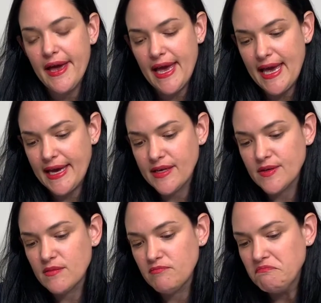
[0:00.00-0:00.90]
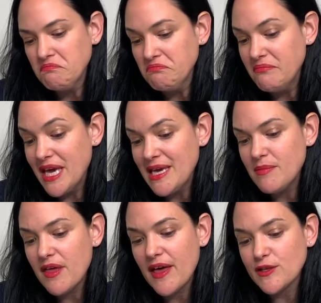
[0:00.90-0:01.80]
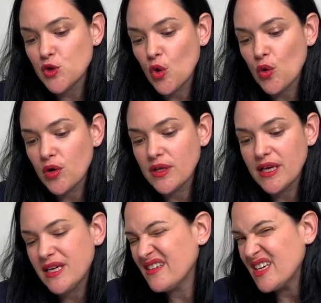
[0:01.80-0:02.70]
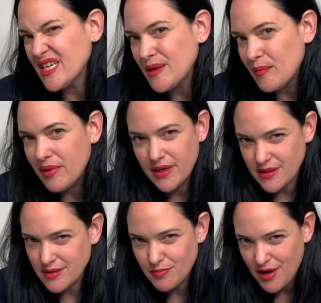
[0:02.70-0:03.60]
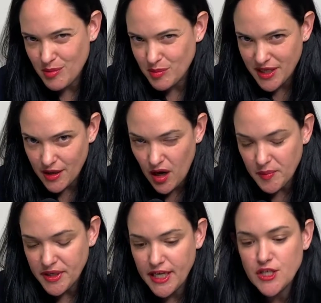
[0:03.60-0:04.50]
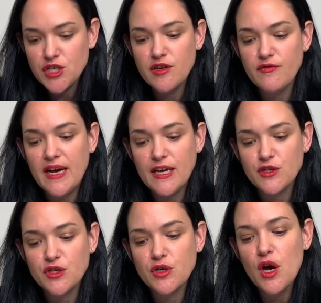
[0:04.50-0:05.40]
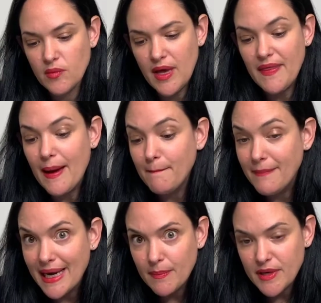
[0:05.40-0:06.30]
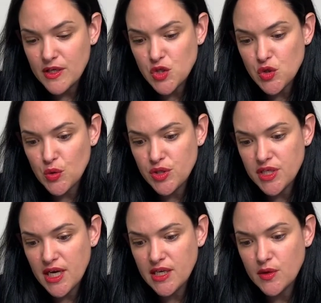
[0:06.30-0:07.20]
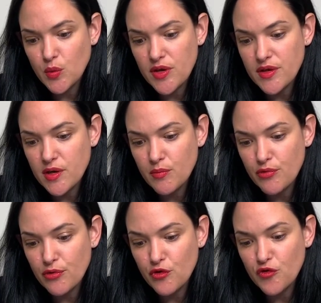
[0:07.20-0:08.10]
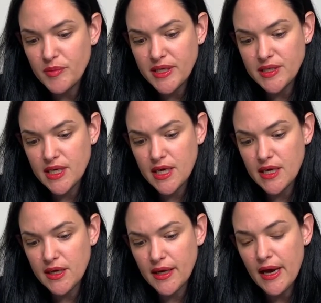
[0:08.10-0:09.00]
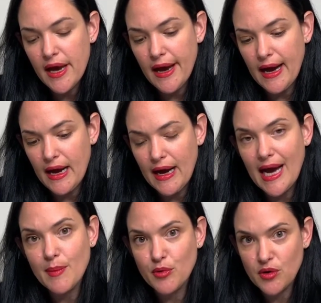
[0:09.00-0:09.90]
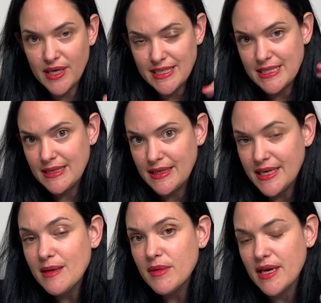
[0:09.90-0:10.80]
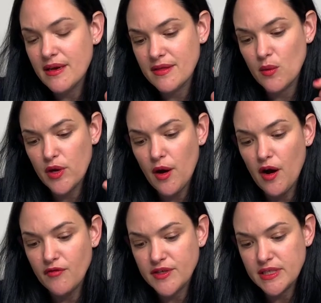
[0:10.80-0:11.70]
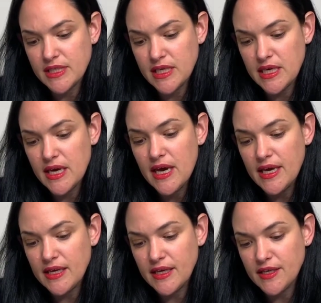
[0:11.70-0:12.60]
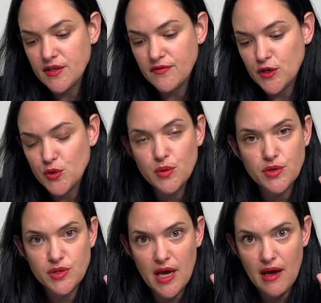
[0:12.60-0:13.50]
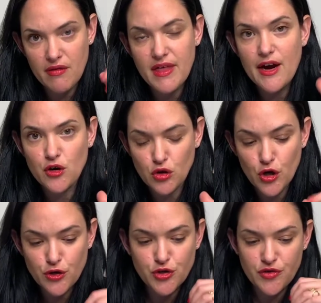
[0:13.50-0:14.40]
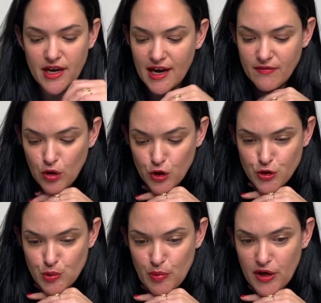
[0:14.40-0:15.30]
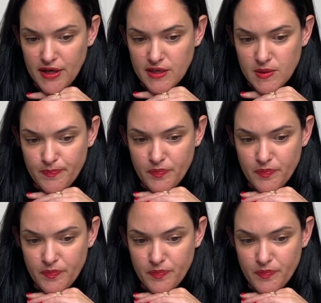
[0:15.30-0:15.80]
and Maybe that's correlated, but it's probably a combination of factor, and that might be associated with an improvement in hyperinsulinemia that we often see in individuals that are larger, that have larger bodies.